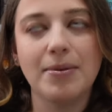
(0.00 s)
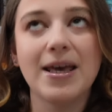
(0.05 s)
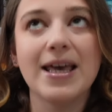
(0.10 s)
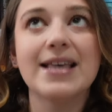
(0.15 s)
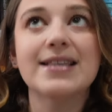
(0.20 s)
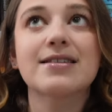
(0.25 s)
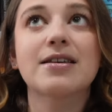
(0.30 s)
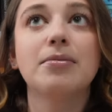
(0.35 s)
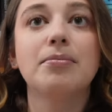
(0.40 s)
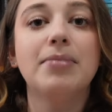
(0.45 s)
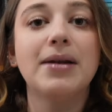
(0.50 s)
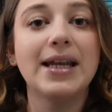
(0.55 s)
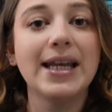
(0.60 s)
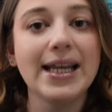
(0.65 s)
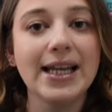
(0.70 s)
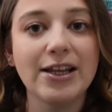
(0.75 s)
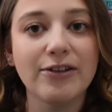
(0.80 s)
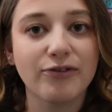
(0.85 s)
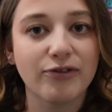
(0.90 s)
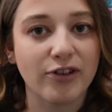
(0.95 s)
it is
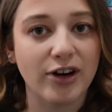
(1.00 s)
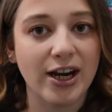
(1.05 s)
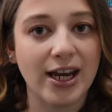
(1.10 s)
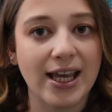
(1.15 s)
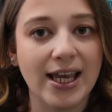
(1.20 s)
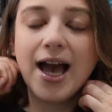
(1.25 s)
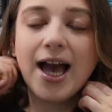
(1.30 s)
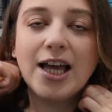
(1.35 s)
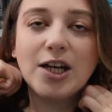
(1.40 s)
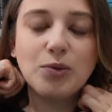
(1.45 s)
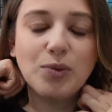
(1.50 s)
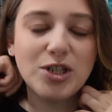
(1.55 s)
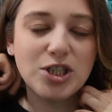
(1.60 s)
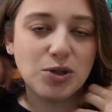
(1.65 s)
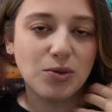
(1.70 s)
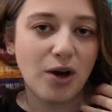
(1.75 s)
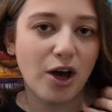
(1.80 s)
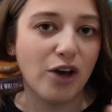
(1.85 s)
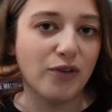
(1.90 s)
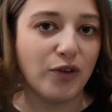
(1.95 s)
completely free and we
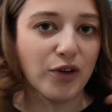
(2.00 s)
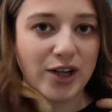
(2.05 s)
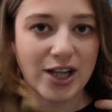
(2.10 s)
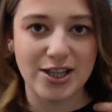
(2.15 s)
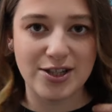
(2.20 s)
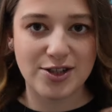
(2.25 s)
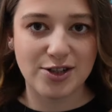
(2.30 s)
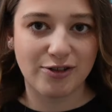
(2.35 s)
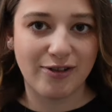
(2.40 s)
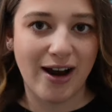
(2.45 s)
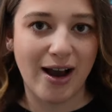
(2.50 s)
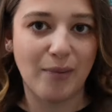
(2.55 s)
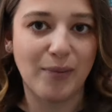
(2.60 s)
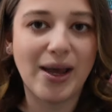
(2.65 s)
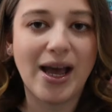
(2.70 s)
do it over on Instagram.